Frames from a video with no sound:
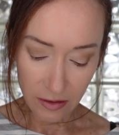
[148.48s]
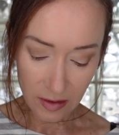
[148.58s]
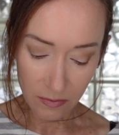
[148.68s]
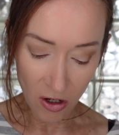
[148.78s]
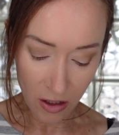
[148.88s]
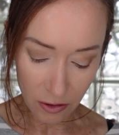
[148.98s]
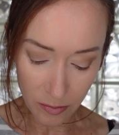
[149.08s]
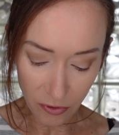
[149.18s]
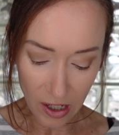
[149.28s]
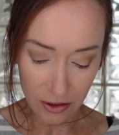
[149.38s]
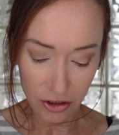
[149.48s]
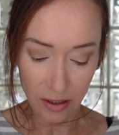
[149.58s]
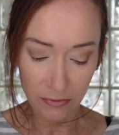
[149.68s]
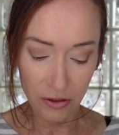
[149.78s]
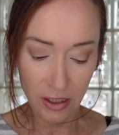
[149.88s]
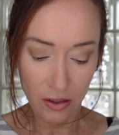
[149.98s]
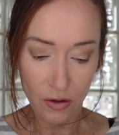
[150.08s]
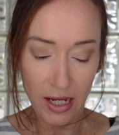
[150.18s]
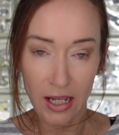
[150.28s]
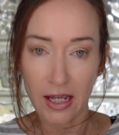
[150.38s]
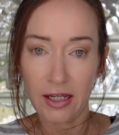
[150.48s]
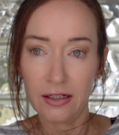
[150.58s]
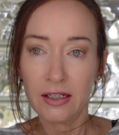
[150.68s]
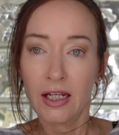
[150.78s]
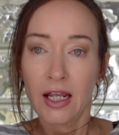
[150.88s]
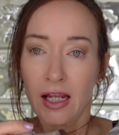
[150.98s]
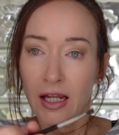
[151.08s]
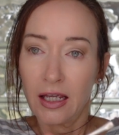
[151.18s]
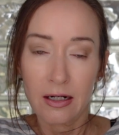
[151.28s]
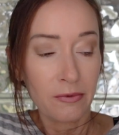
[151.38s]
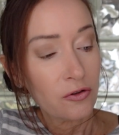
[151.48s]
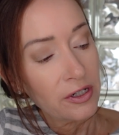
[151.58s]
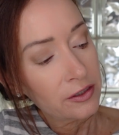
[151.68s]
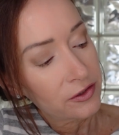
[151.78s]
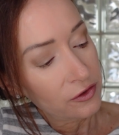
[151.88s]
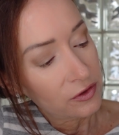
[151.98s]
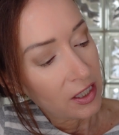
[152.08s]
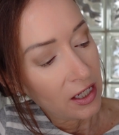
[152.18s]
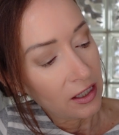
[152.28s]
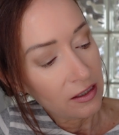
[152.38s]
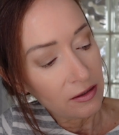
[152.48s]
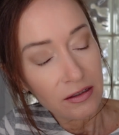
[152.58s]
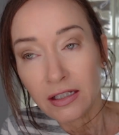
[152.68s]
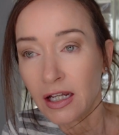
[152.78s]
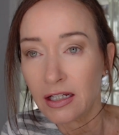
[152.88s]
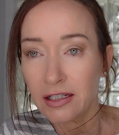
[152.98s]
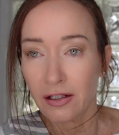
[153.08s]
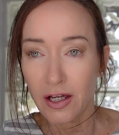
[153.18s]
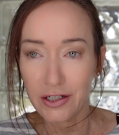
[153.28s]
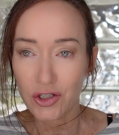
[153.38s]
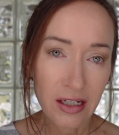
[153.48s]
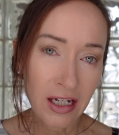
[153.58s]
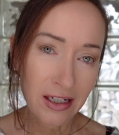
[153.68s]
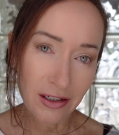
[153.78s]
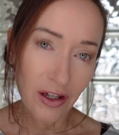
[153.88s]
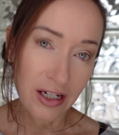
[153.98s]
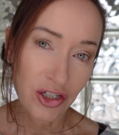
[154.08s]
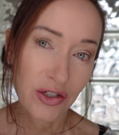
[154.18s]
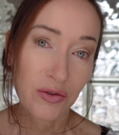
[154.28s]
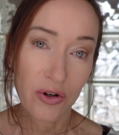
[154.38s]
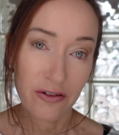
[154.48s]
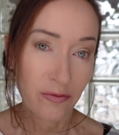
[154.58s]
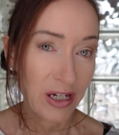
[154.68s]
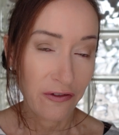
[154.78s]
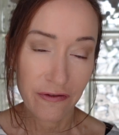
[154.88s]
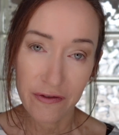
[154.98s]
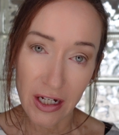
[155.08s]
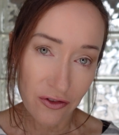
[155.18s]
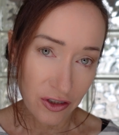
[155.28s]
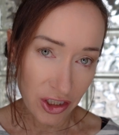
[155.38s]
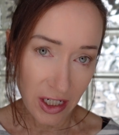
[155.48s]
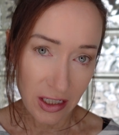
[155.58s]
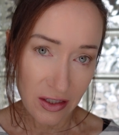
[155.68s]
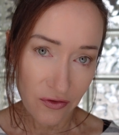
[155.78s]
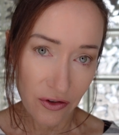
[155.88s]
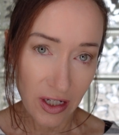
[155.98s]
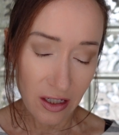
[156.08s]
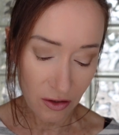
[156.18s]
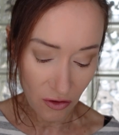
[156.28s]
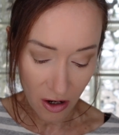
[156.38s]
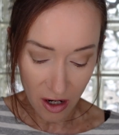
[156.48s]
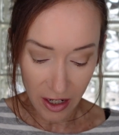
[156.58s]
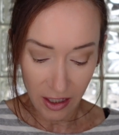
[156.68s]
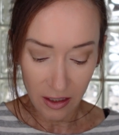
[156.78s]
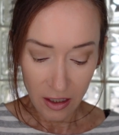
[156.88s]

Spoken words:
the smaller brush, I'm going to go ahead and I'm going to take Naked Lunch. Naked Lunch is one of my favorite shades for the inner eye.